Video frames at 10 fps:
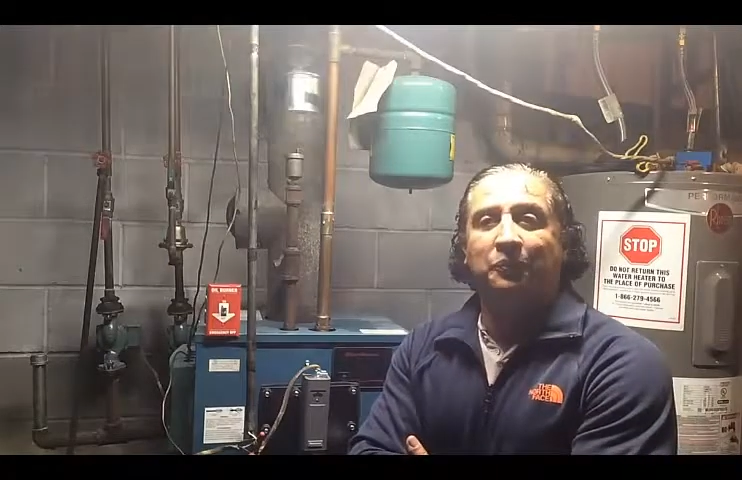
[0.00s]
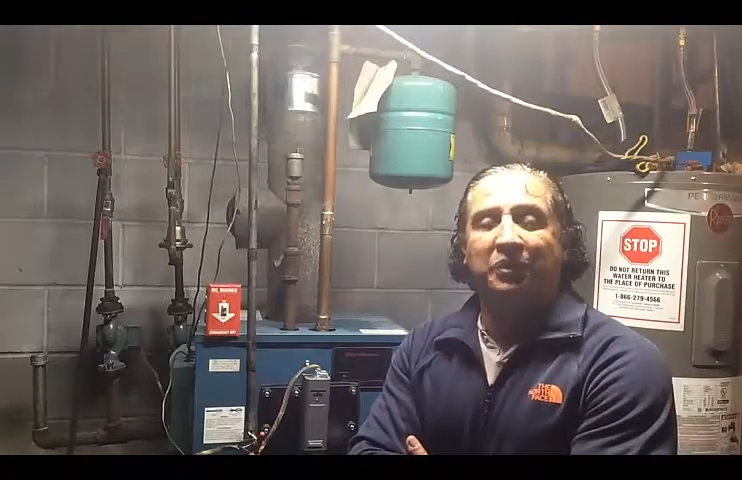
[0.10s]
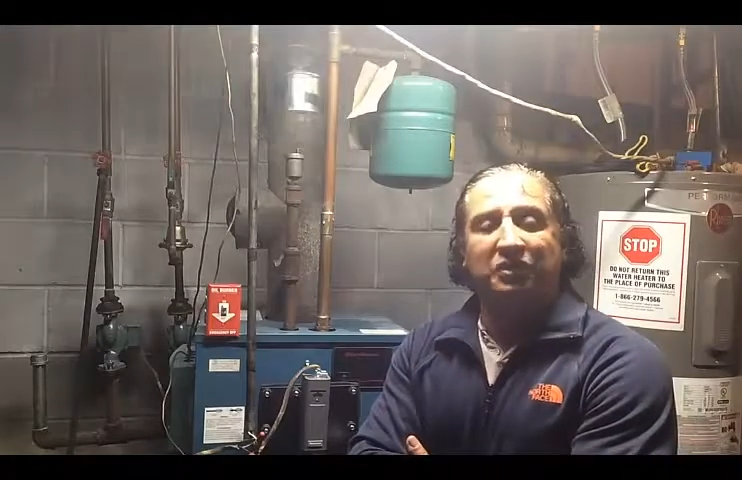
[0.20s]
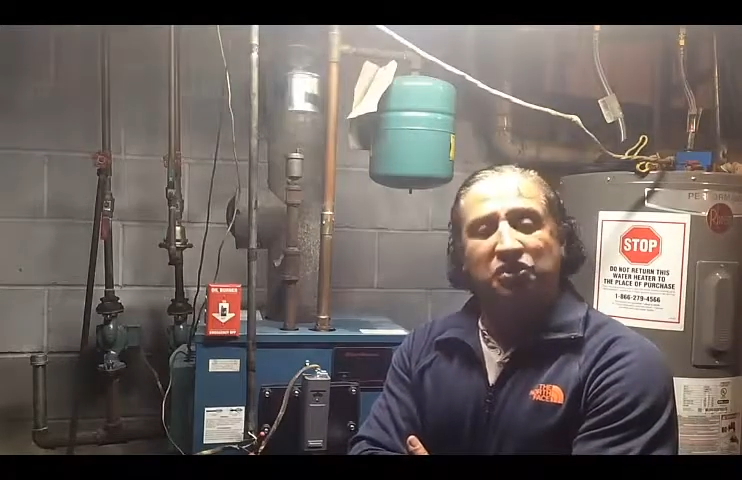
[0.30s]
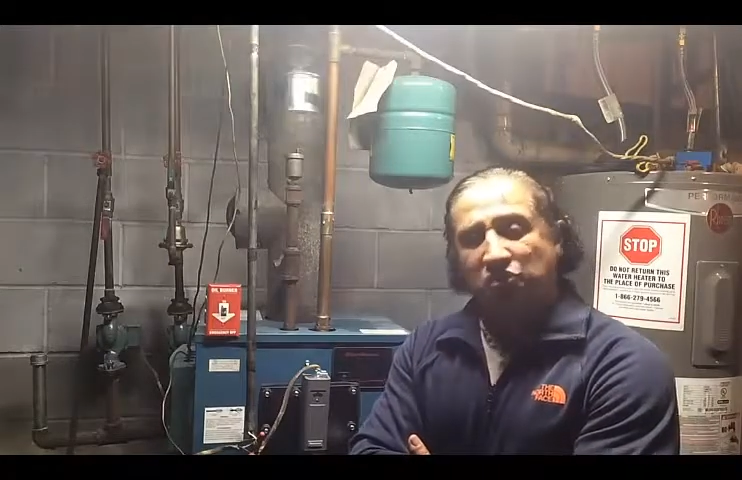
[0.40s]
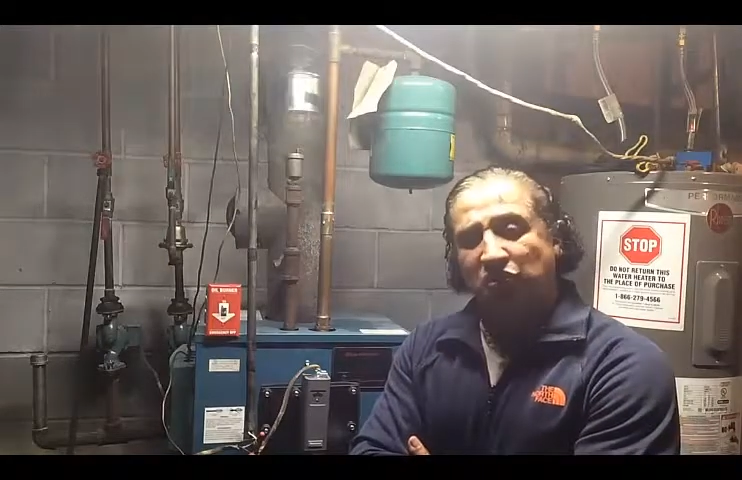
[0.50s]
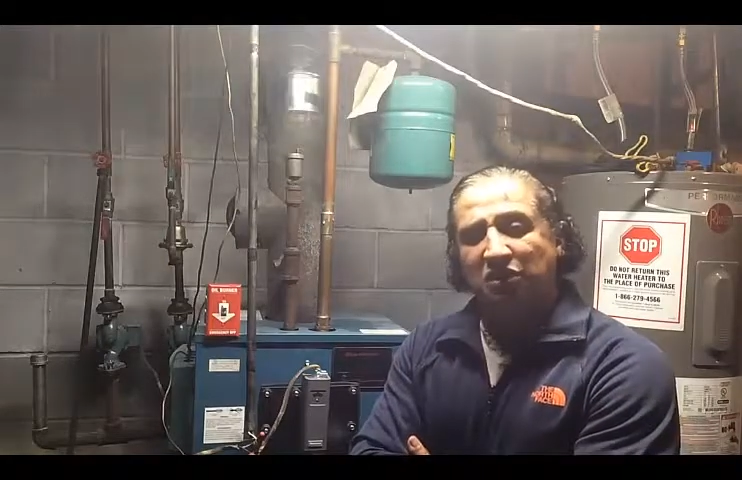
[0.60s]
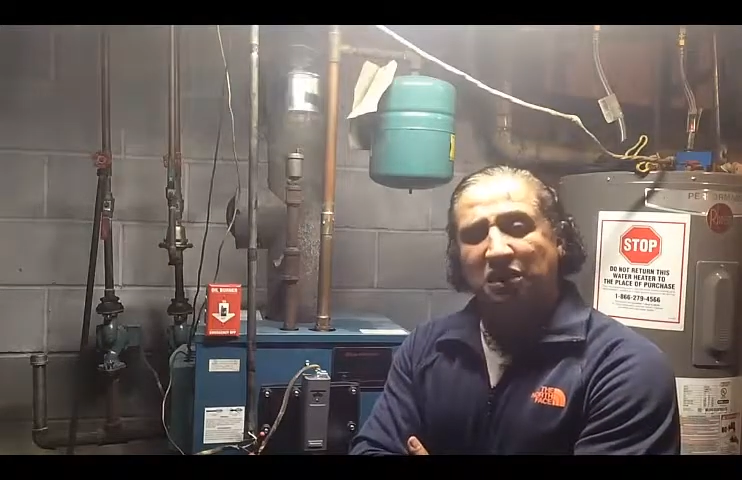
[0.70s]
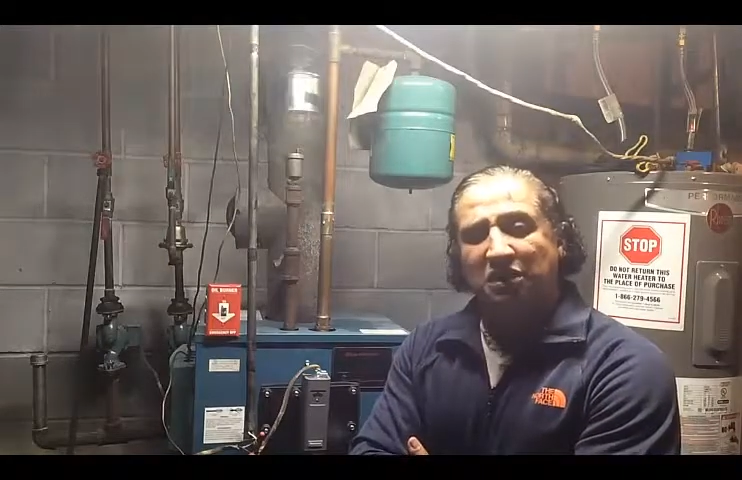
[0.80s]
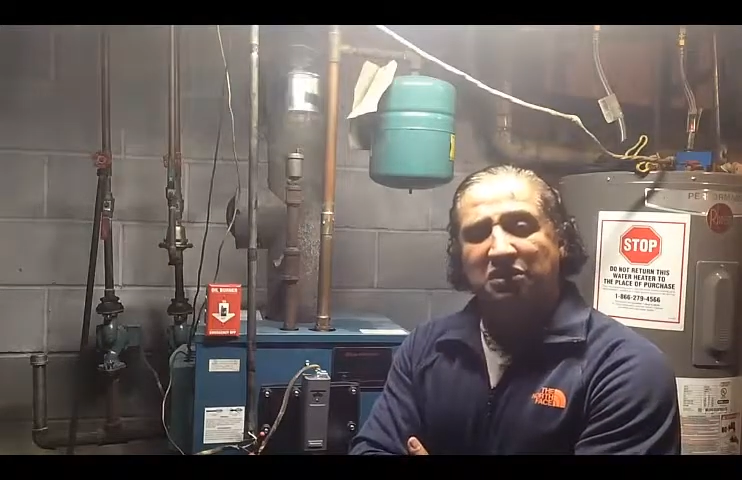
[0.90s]
But the
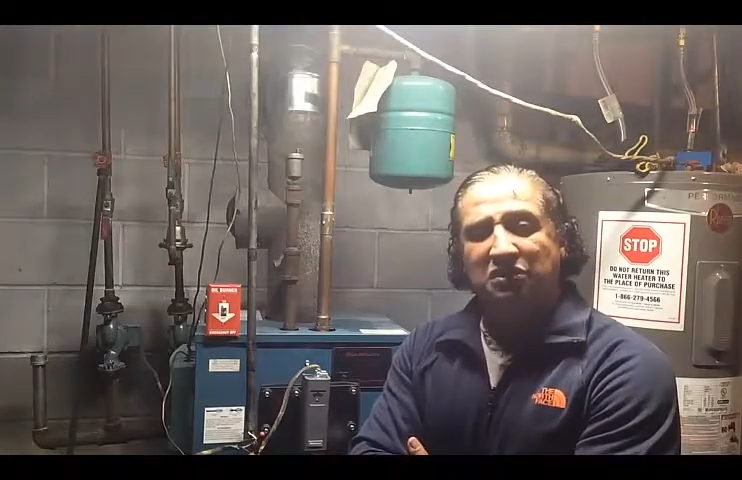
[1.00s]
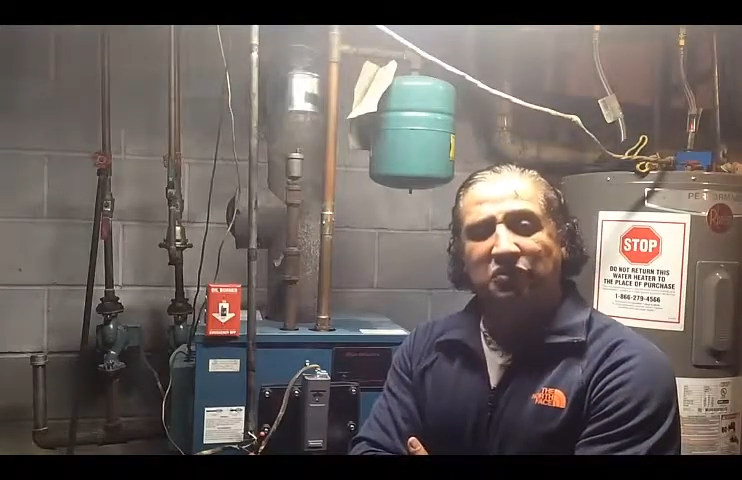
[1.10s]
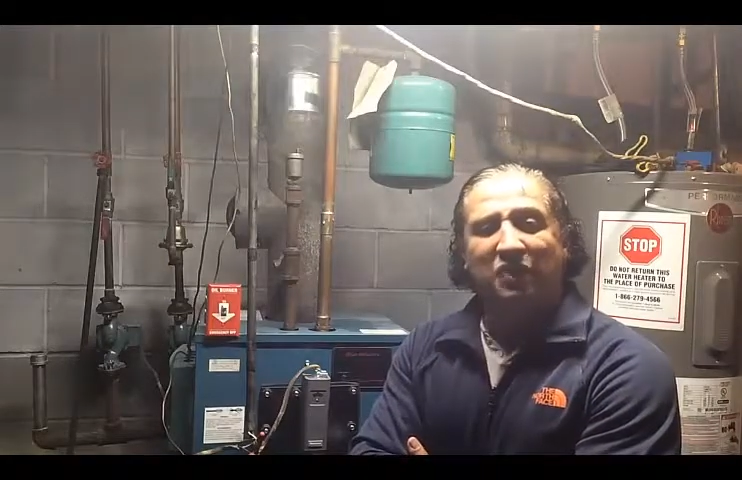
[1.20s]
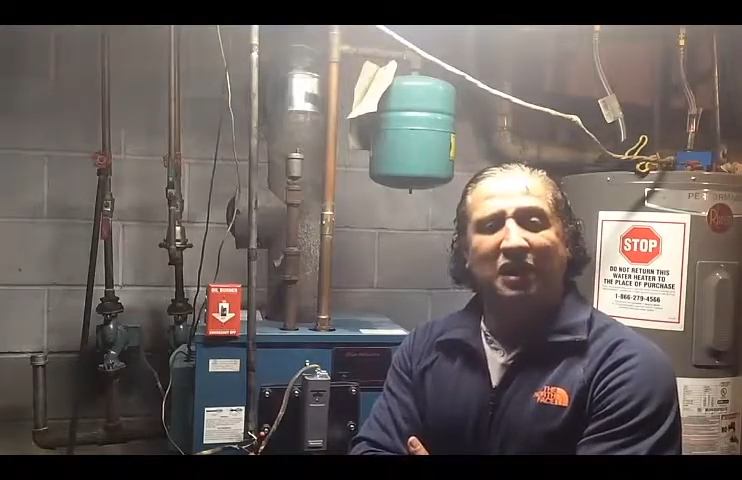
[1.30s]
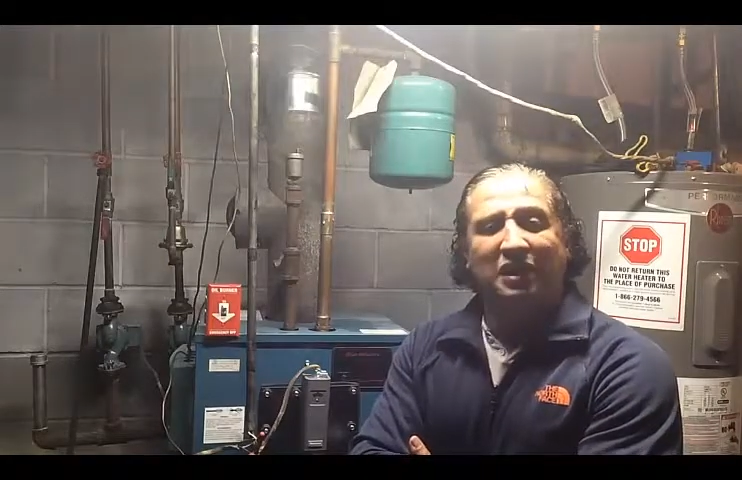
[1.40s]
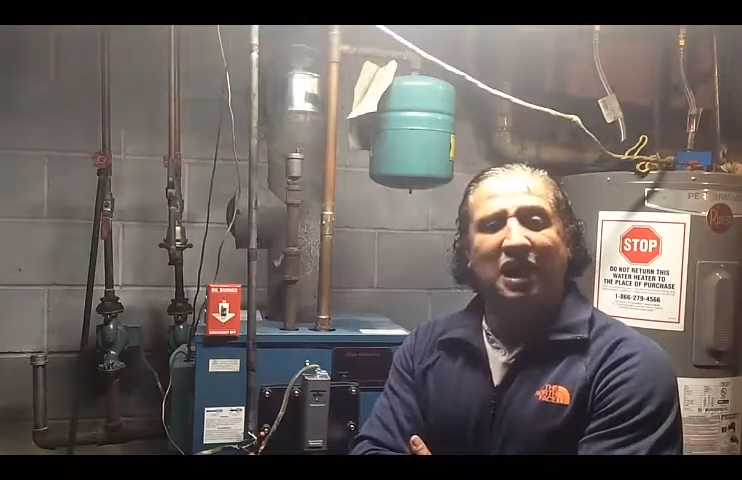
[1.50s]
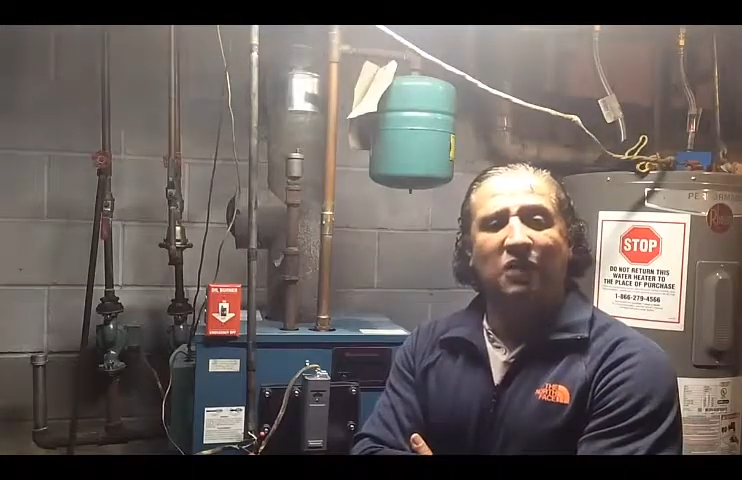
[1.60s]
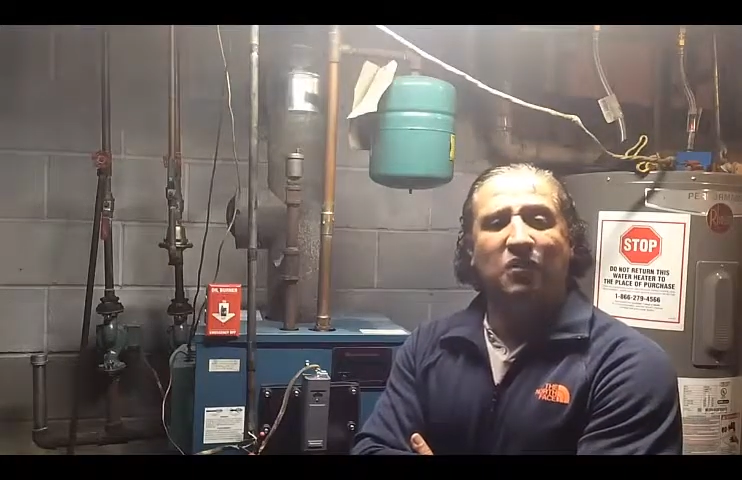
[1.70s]
truth is, right now,